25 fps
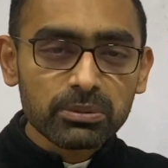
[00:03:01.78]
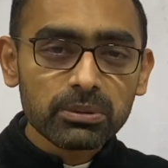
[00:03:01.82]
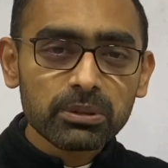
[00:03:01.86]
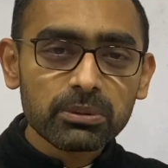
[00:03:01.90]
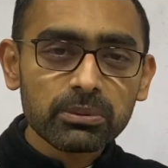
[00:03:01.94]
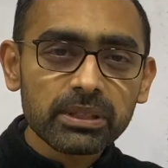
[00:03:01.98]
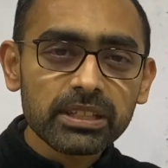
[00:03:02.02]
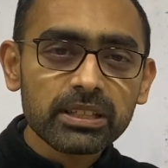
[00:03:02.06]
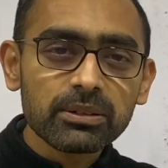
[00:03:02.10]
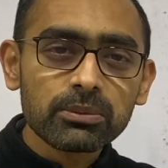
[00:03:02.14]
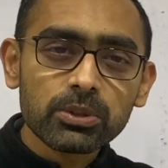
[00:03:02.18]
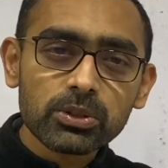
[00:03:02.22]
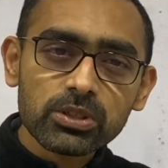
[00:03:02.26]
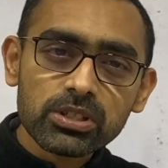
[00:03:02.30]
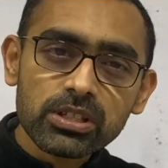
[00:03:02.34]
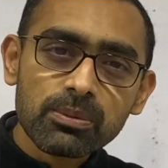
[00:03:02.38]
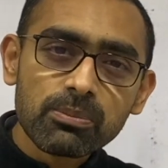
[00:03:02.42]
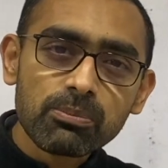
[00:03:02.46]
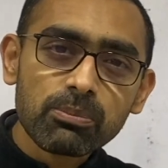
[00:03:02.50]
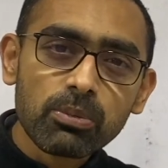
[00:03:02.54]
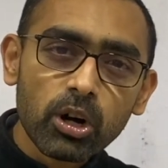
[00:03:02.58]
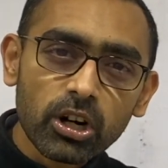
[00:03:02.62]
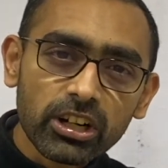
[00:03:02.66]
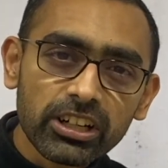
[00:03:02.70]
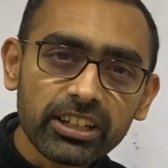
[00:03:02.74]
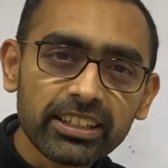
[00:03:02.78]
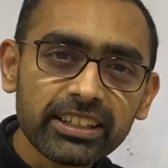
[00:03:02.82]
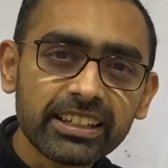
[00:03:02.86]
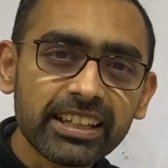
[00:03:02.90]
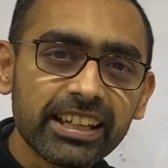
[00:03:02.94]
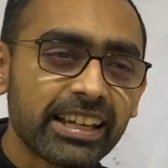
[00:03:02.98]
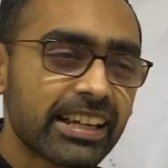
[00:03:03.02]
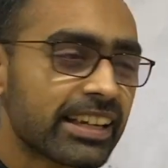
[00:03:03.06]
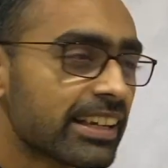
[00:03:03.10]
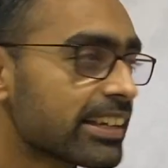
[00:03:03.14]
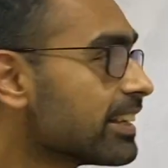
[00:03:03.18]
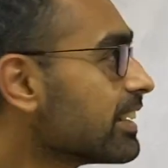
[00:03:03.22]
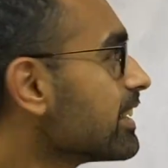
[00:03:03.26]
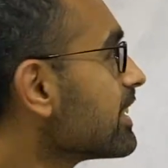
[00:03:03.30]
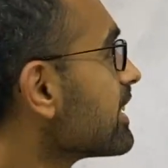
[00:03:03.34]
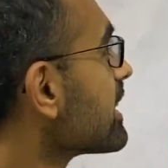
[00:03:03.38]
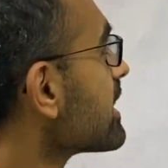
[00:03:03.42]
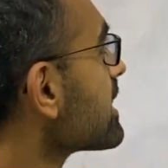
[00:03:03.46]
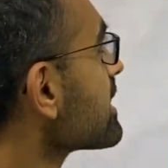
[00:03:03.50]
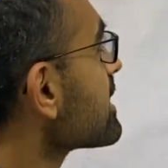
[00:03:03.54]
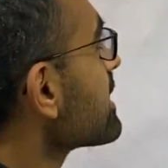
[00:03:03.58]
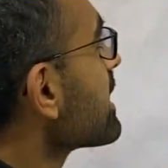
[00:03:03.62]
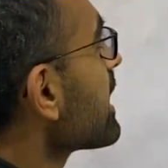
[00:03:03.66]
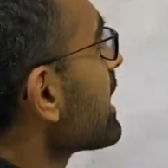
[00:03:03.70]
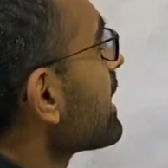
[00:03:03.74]
per me the most important thing,
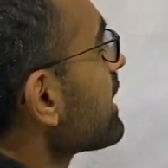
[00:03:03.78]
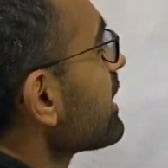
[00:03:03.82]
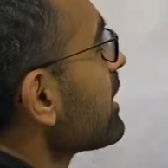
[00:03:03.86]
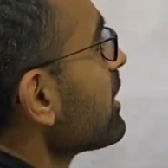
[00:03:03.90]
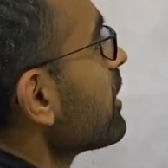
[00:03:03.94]
is that